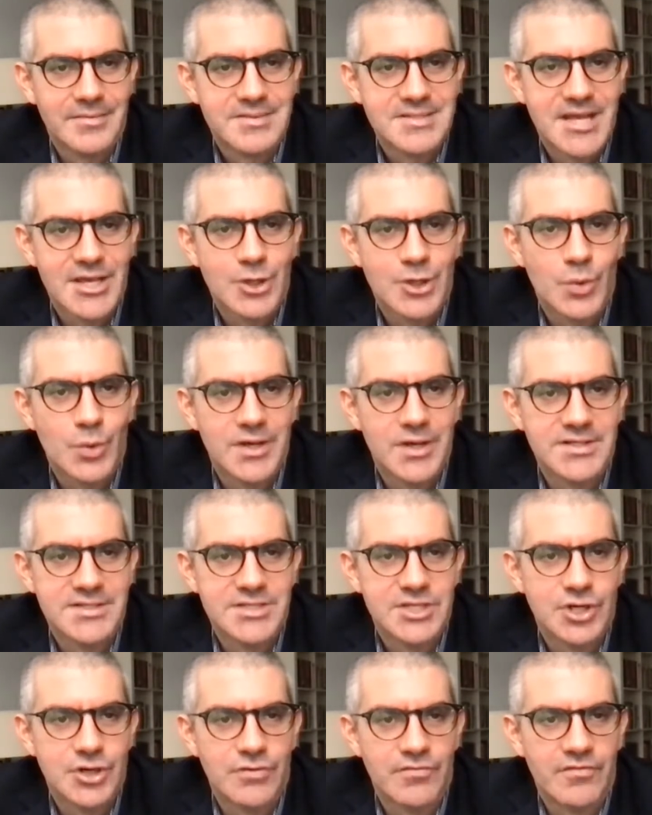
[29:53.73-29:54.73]
takeaways
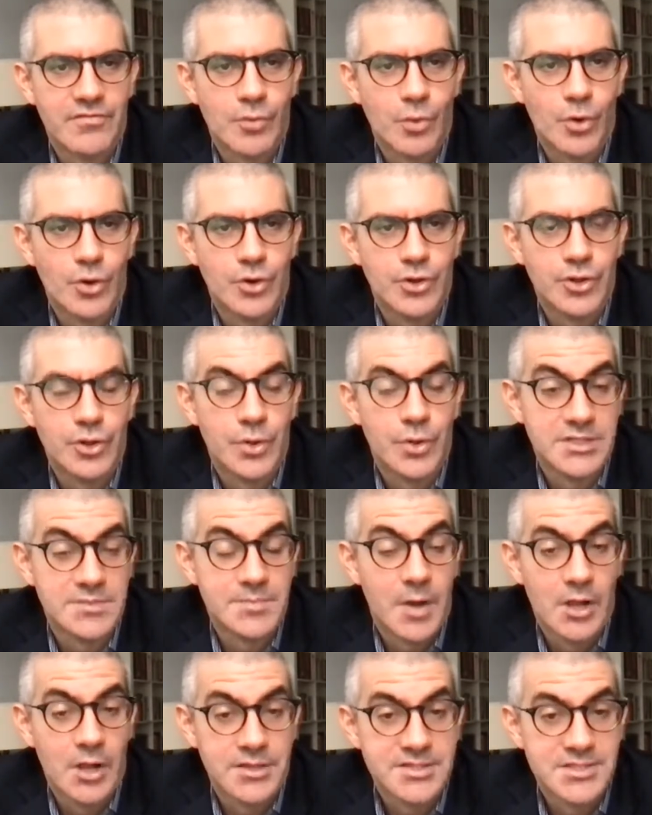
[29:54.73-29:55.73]
here for US
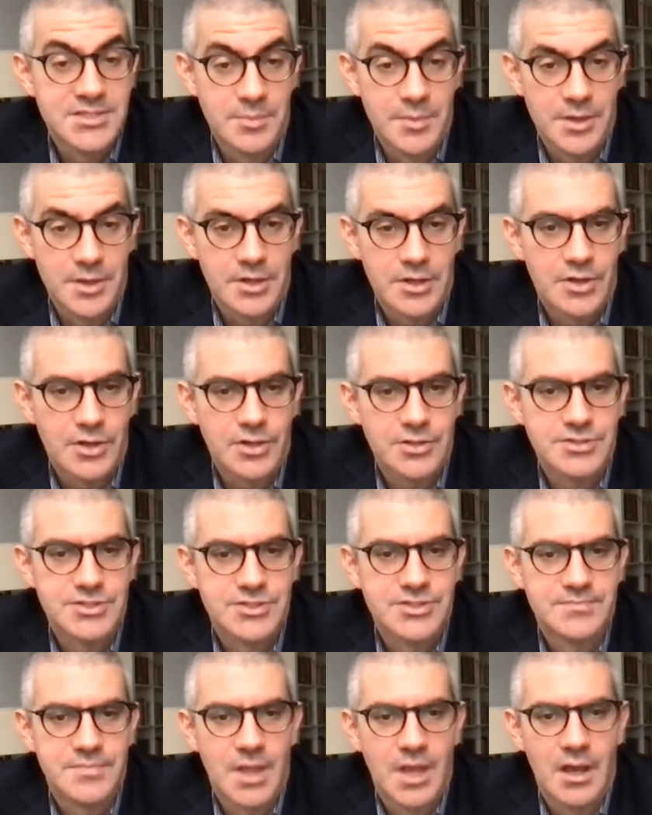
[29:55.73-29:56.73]

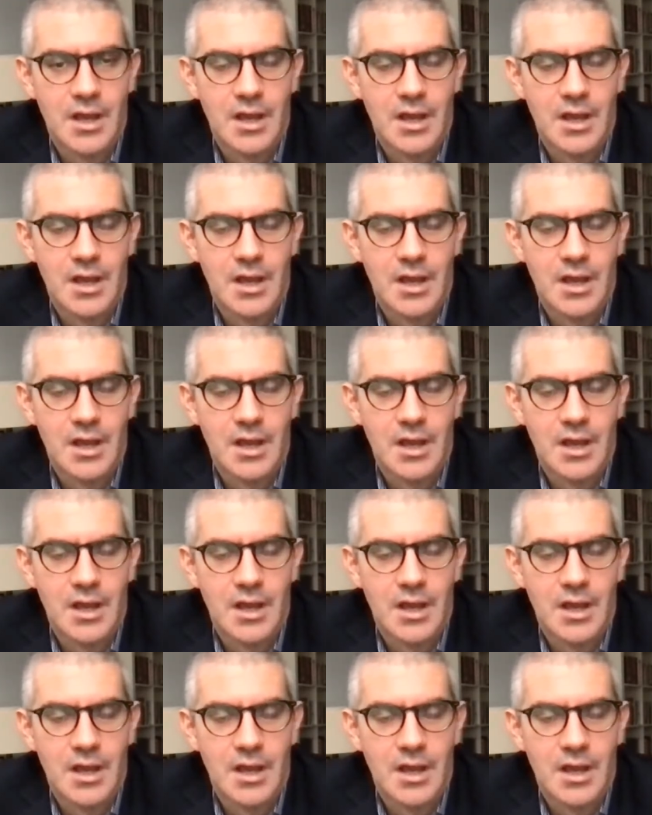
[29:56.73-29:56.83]
policymakers.